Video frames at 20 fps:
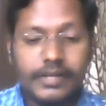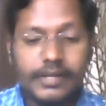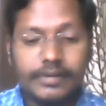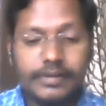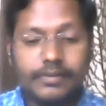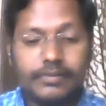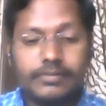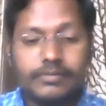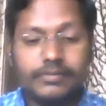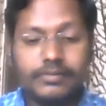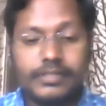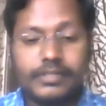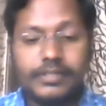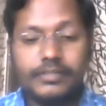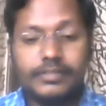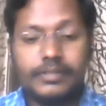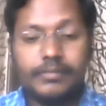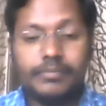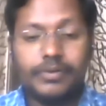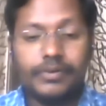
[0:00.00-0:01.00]
and also there
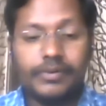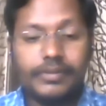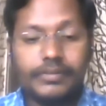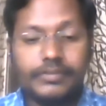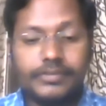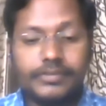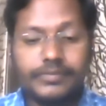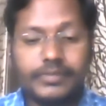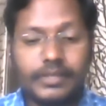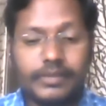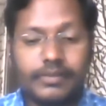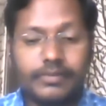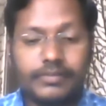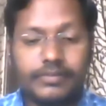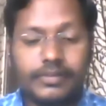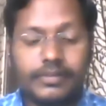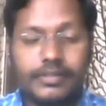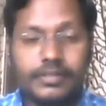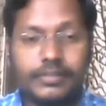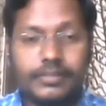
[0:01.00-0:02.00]
is importance of
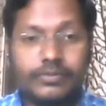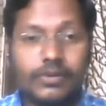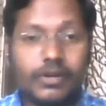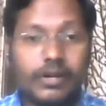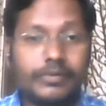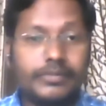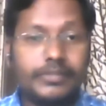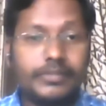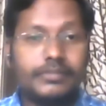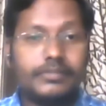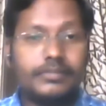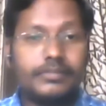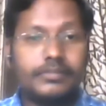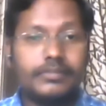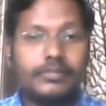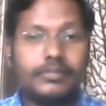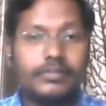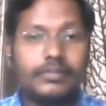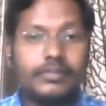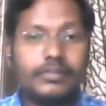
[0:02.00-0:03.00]
psychological tests. So how these
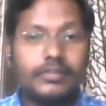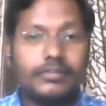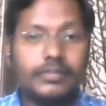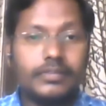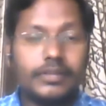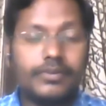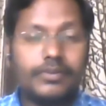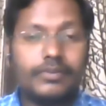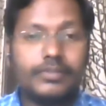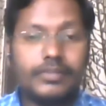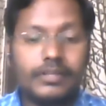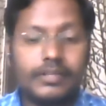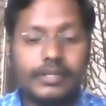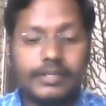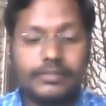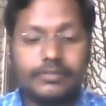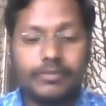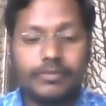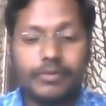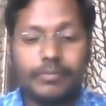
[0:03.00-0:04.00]
psychological
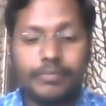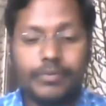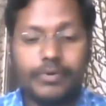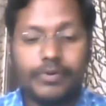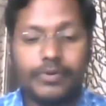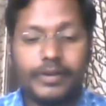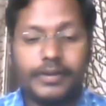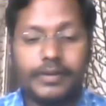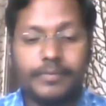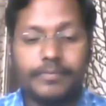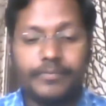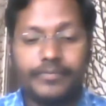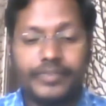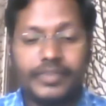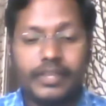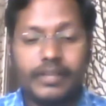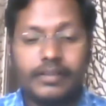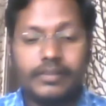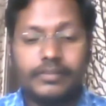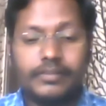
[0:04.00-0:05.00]
tests are important?
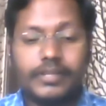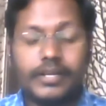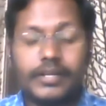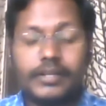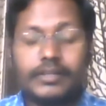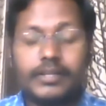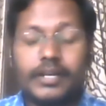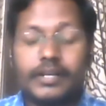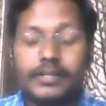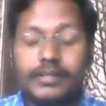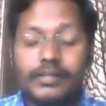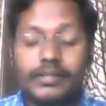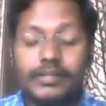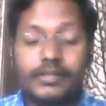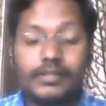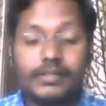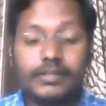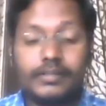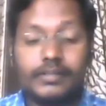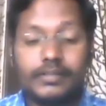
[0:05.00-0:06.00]
They are
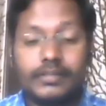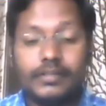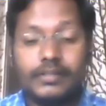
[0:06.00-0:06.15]
uh,